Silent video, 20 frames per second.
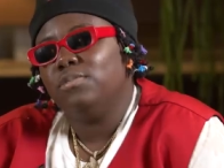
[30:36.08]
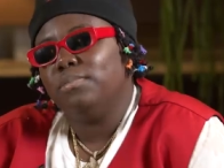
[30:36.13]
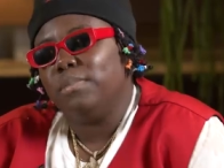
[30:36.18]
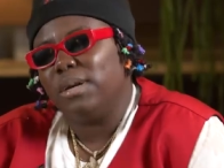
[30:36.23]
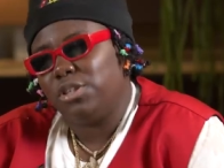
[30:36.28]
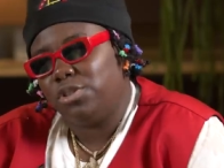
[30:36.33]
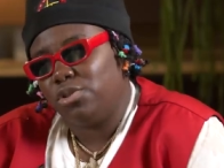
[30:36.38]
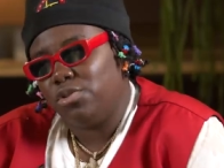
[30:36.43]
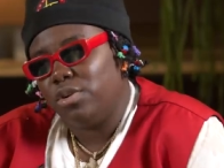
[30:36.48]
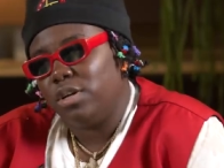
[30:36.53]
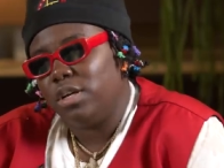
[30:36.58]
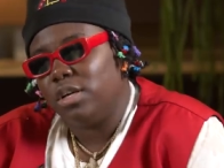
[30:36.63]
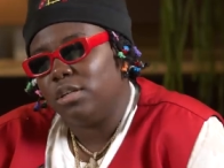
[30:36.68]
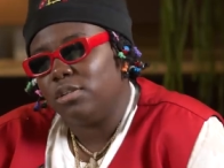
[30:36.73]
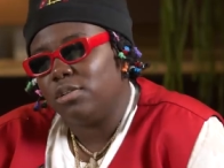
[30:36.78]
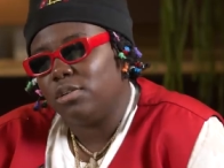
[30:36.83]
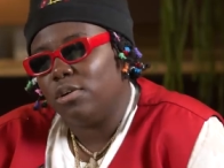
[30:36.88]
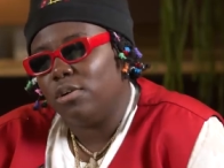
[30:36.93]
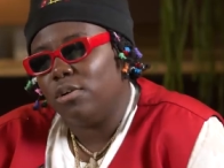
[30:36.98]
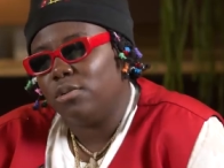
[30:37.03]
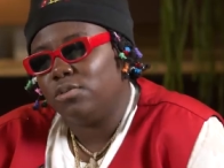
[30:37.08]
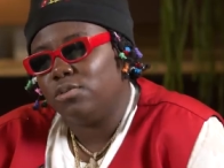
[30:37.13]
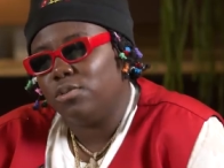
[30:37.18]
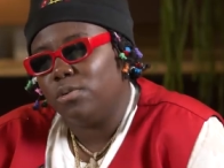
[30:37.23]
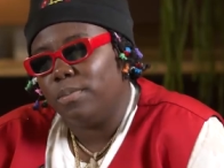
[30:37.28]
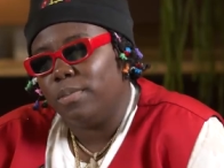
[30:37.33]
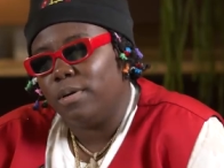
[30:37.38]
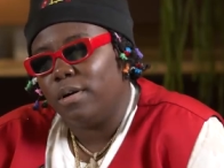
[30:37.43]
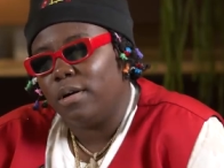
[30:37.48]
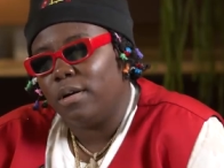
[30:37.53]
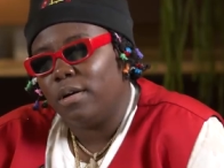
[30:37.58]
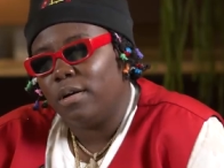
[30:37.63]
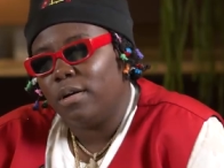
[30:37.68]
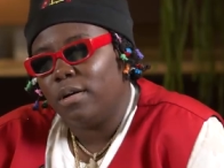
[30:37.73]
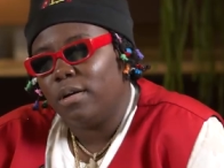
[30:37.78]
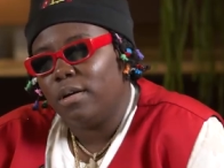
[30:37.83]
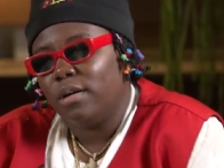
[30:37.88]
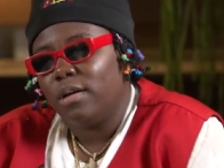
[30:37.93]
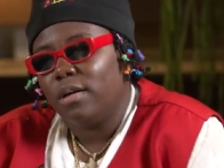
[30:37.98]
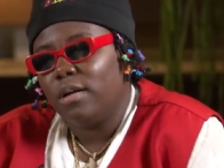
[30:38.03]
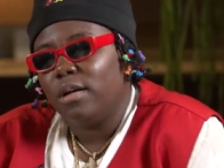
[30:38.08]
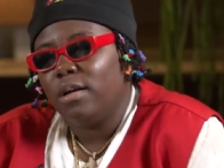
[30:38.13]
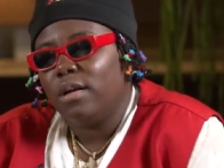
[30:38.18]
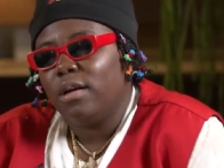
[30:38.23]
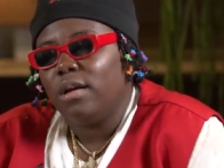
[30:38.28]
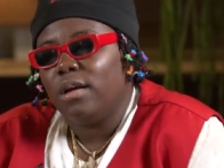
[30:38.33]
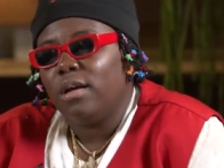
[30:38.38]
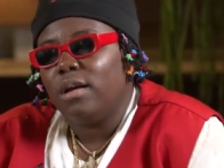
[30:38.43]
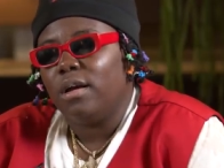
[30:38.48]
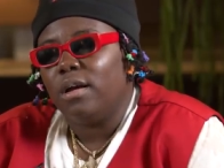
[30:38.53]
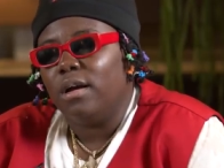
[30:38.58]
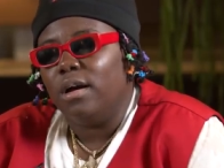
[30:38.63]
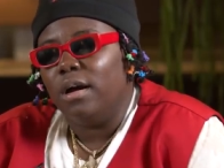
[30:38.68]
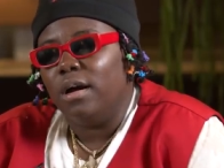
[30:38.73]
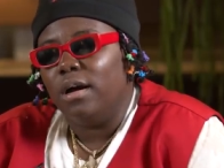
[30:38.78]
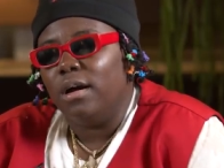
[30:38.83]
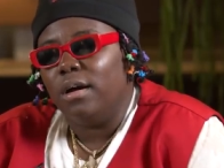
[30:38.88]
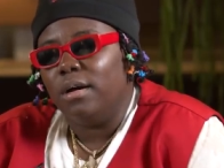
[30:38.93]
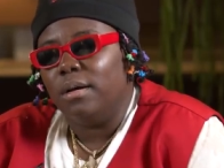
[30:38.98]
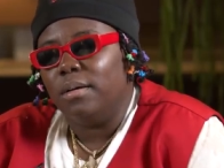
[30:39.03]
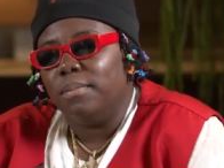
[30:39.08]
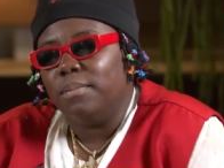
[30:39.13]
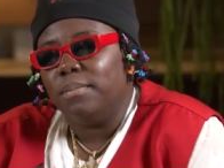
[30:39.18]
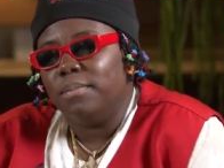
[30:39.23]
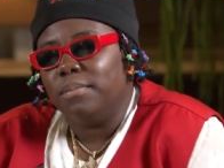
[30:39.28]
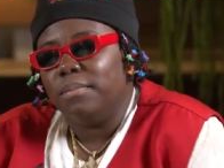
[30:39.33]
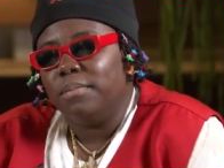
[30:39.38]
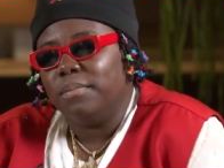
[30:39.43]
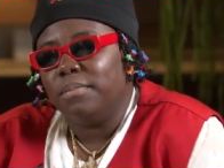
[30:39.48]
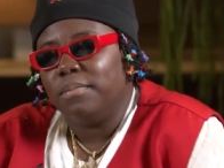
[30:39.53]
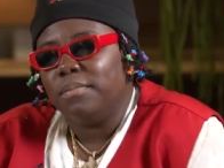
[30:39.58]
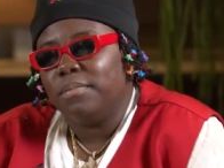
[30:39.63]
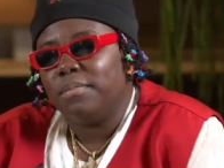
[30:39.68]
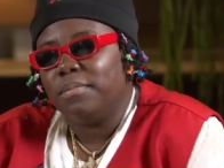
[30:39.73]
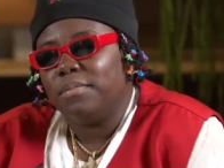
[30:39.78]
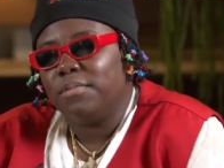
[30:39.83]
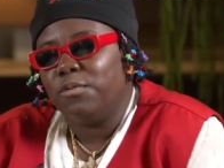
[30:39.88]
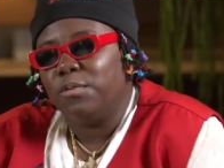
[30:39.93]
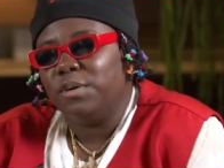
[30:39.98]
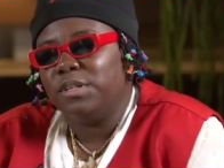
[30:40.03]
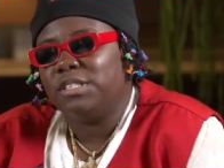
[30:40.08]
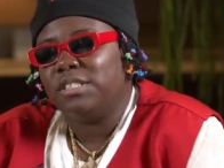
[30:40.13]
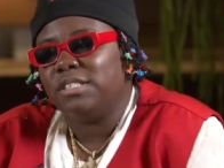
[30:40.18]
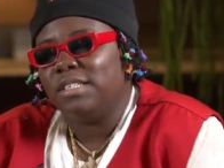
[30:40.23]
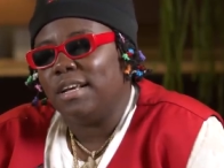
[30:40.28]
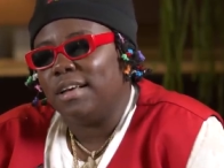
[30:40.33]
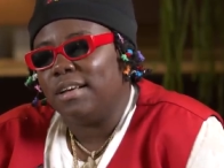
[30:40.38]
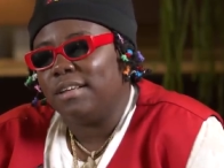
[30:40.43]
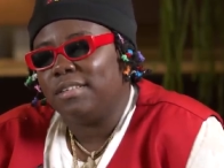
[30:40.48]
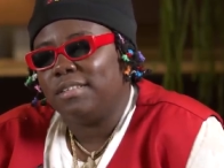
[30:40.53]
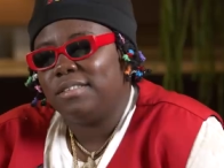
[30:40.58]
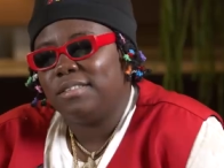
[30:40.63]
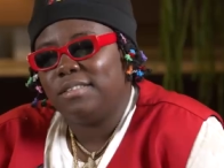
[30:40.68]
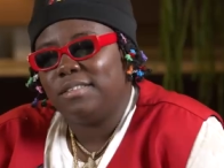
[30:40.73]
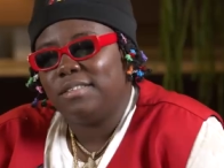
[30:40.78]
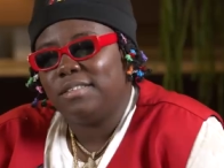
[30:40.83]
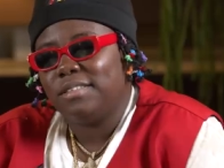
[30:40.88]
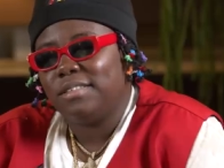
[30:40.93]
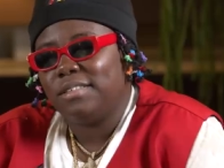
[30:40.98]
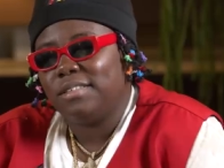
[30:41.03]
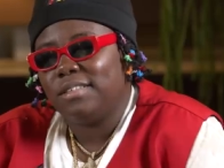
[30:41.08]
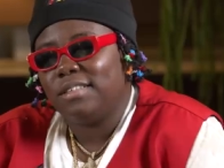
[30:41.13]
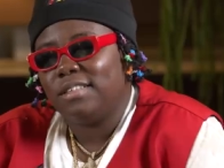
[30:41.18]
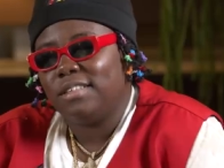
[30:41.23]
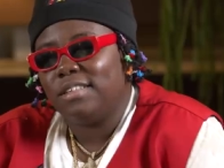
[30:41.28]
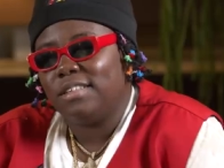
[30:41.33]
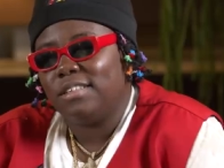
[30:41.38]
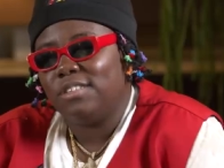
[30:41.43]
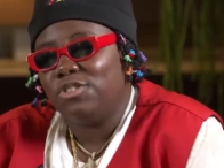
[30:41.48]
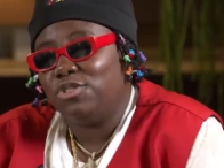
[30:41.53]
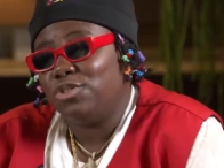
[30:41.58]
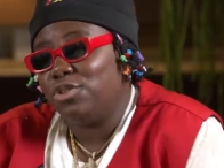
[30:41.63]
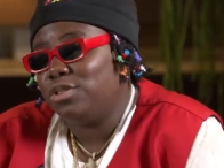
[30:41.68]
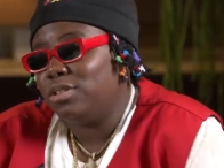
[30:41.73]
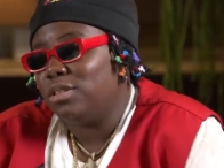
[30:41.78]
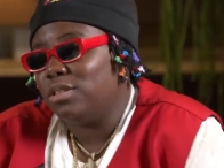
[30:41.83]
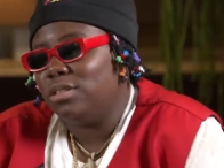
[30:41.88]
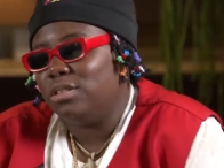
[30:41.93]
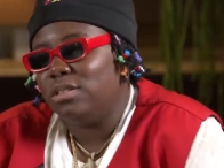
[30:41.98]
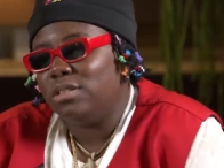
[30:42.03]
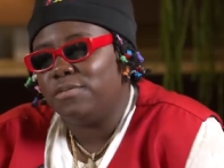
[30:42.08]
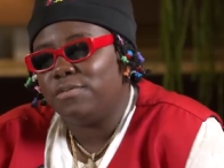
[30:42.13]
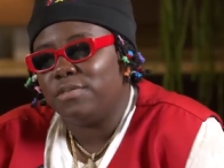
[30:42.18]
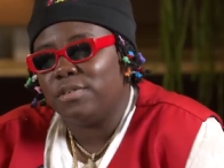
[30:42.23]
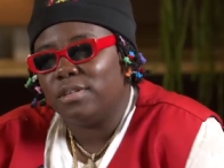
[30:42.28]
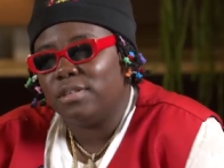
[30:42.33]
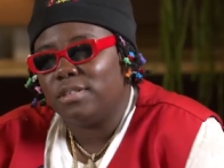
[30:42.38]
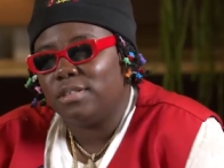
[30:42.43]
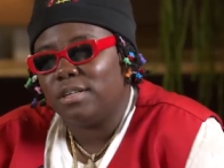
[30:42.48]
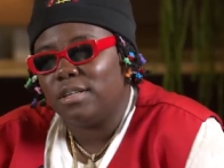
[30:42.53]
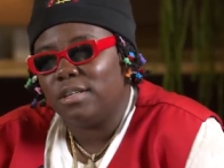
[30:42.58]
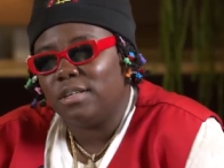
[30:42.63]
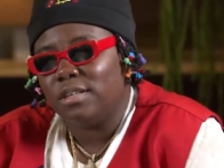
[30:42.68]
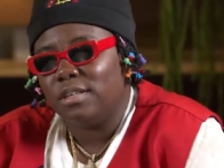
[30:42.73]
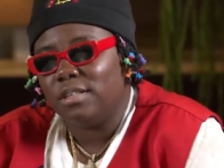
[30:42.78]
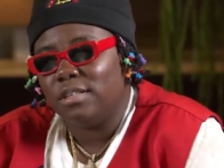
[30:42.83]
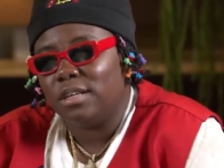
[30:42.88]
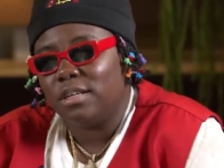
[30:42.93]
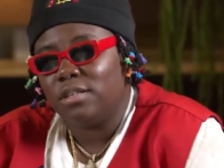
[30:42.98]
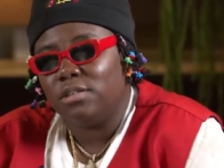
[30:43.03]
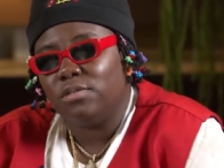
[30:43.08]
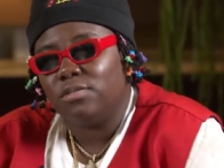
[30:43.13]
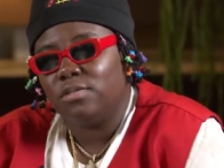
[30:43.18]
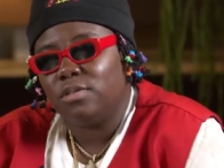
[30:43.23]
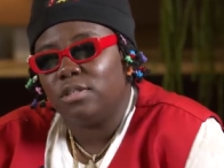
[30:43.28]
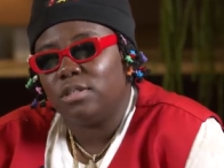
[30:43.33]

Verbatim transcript: My show here is October. Okay. Um, what's next? It's just a different Teni than you've